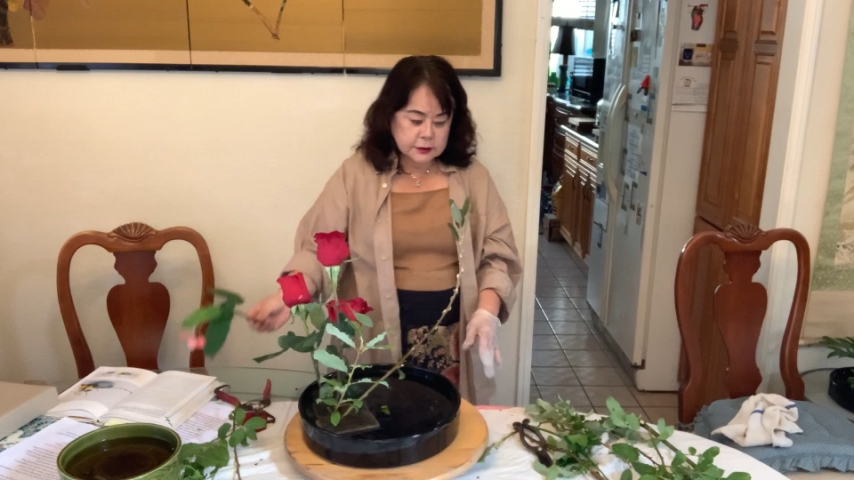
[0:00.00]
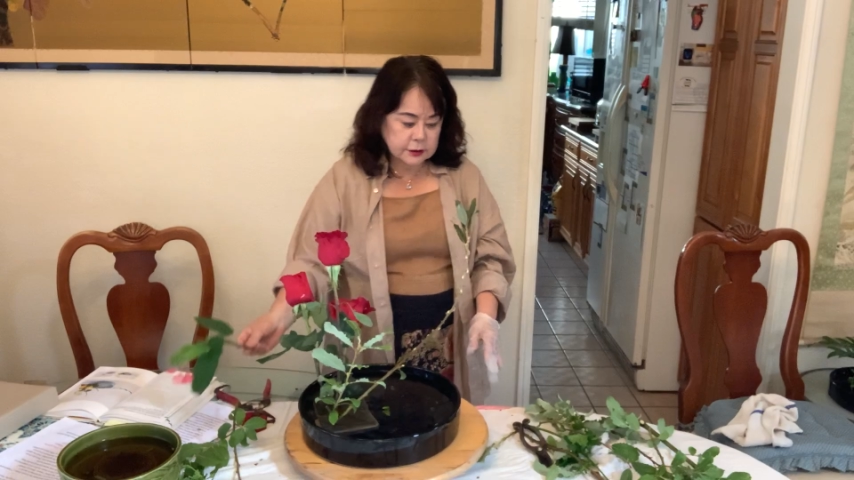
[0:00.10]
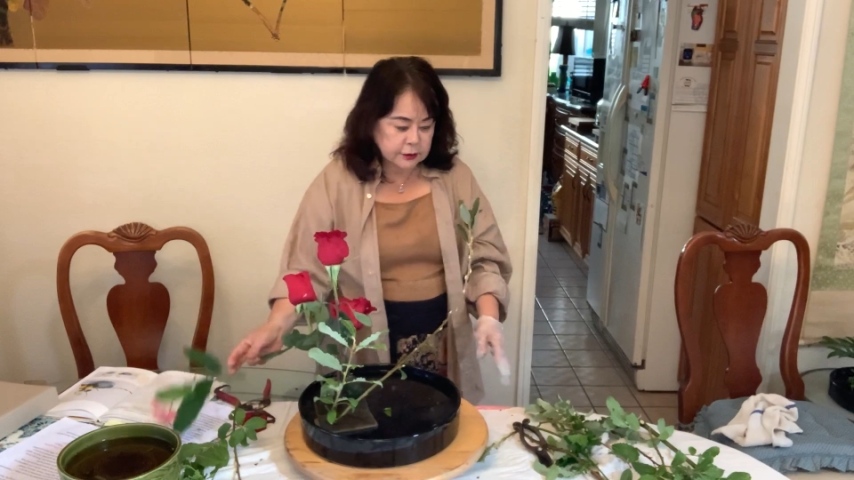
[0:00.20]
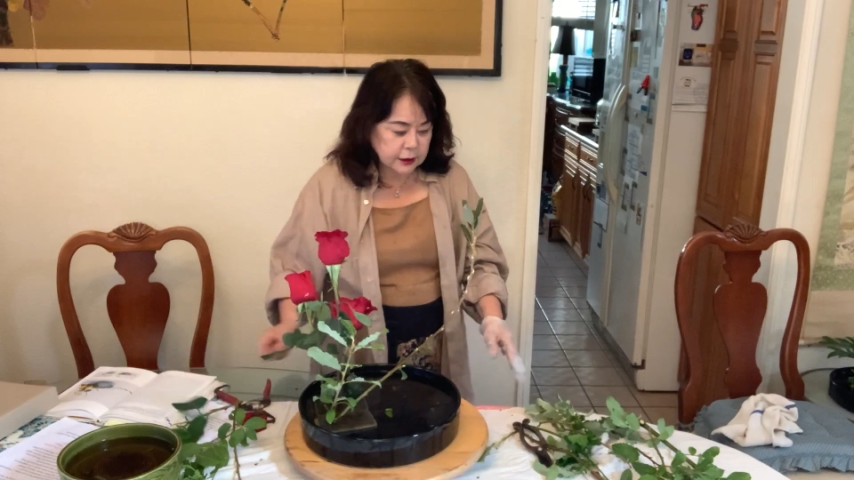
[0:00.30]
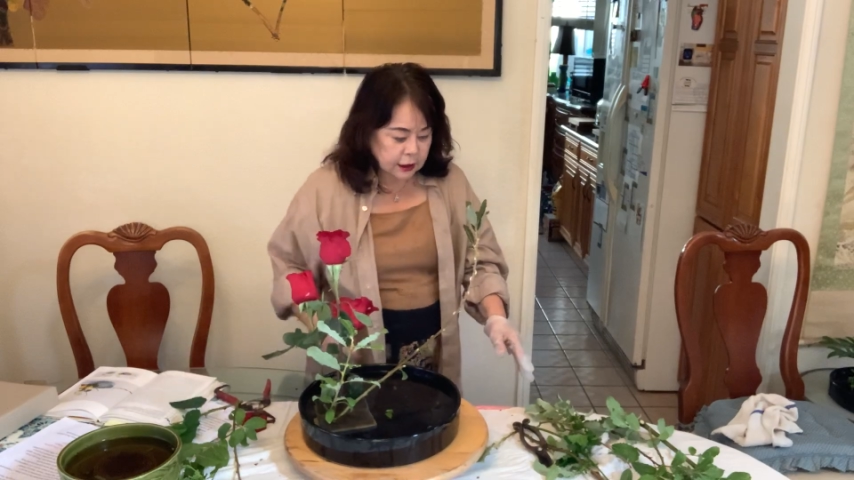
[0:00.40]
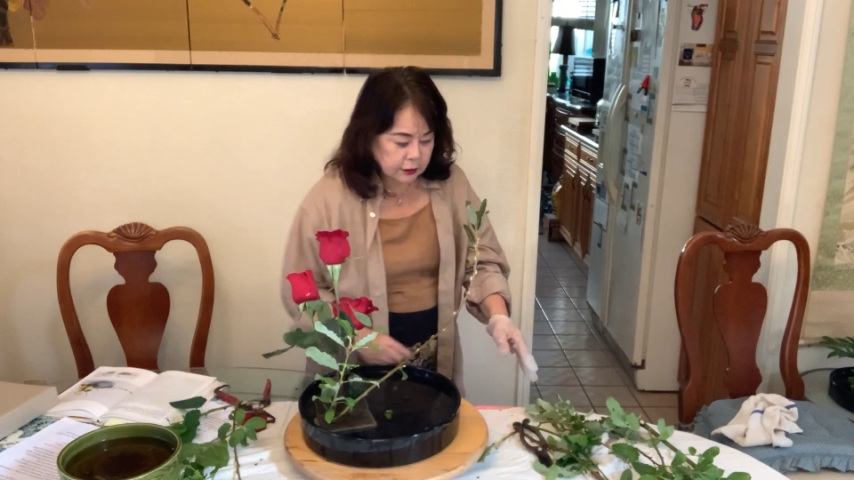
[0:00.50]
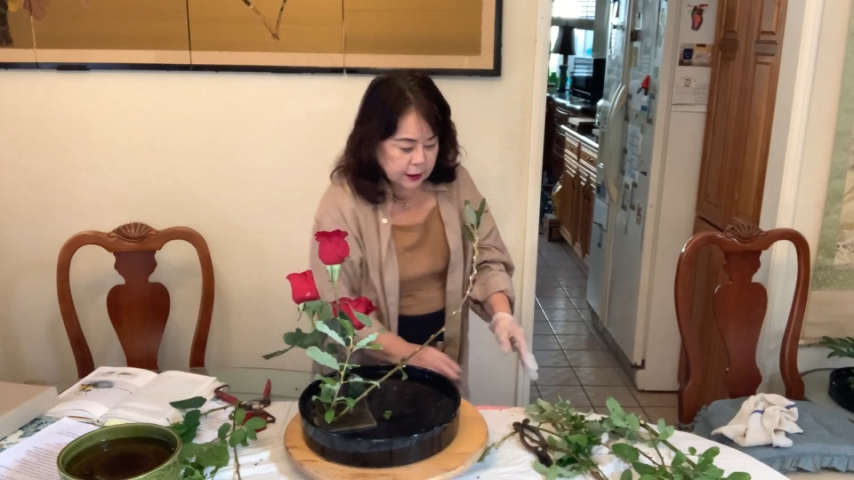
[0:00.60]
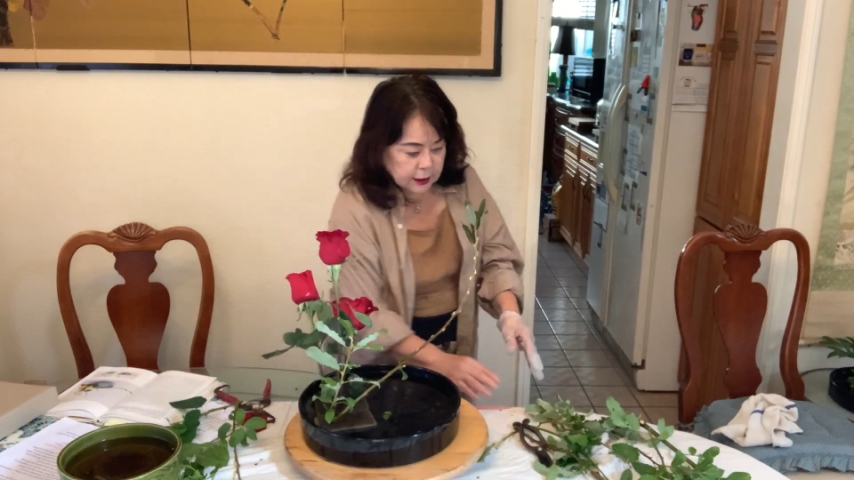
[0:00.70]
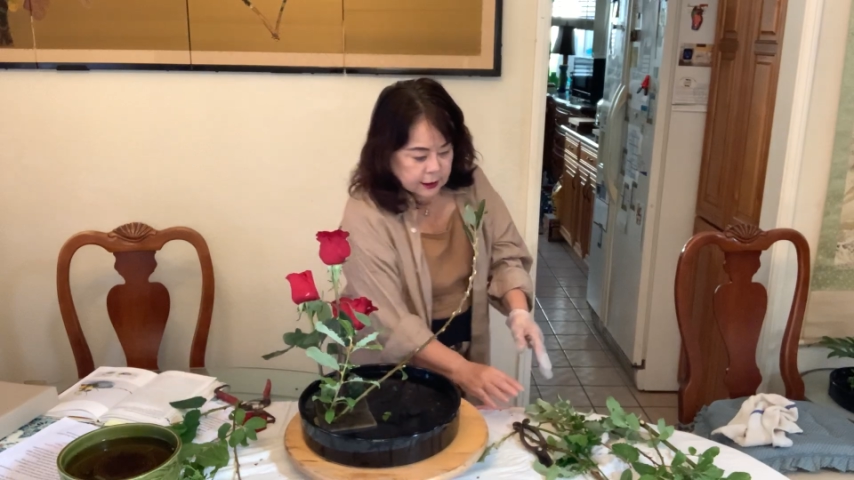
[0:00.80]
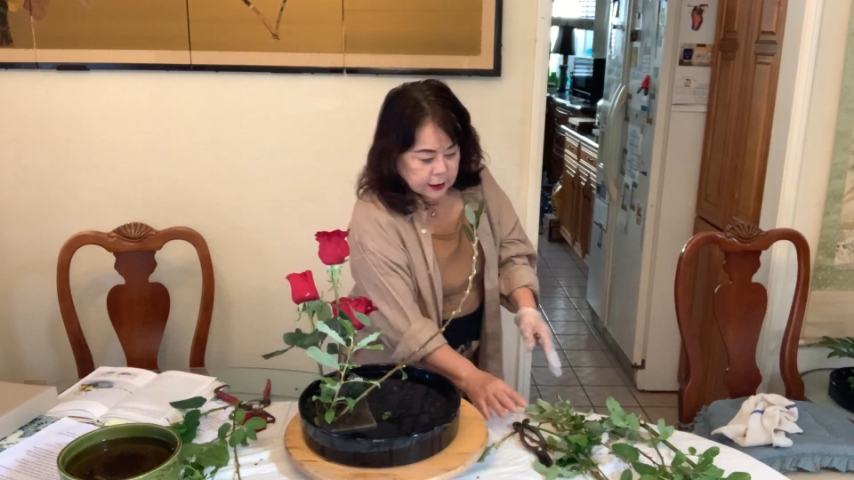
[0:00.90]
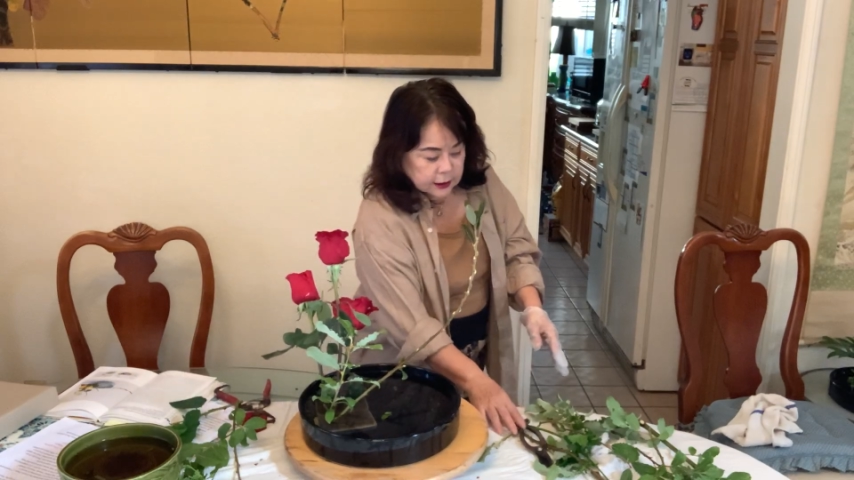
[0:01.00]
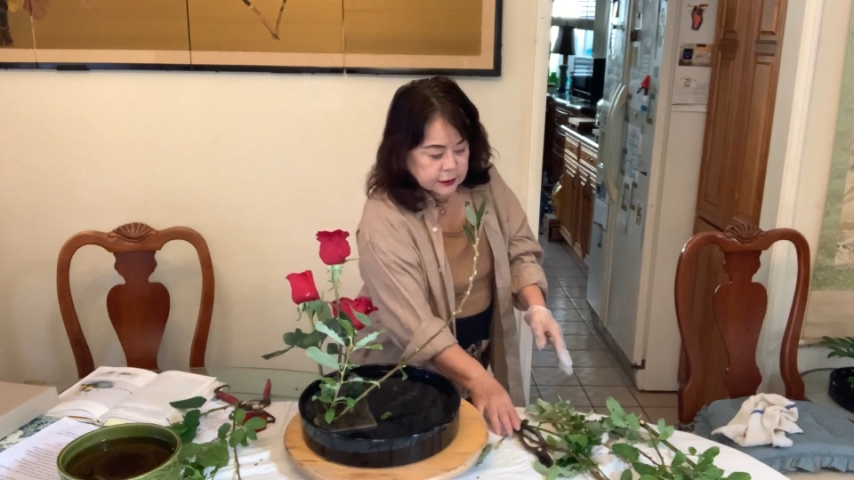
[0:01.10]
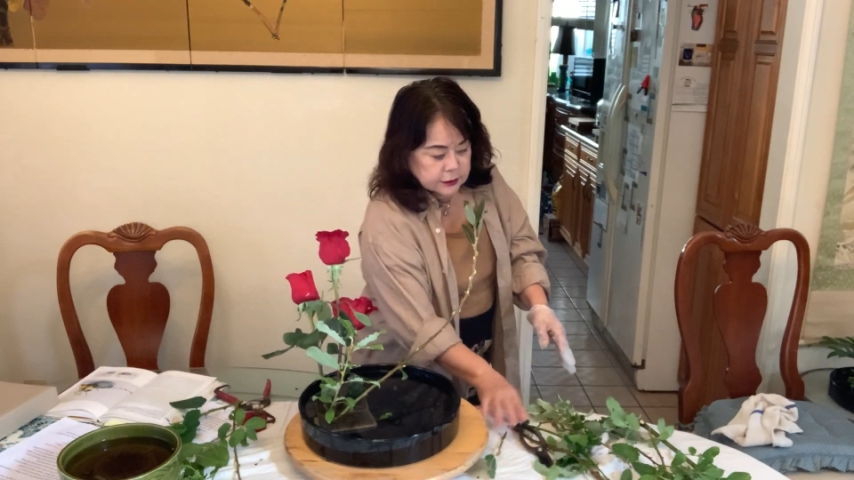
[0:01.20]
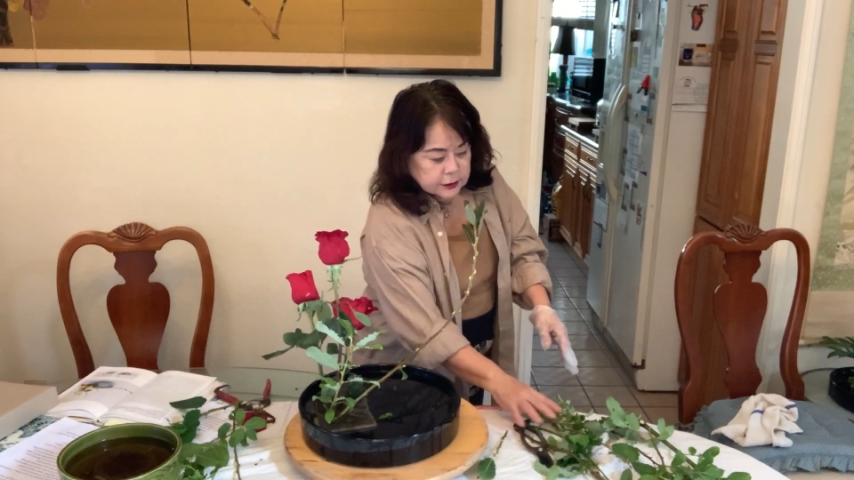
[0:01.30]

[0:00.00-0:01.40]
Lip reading: so now I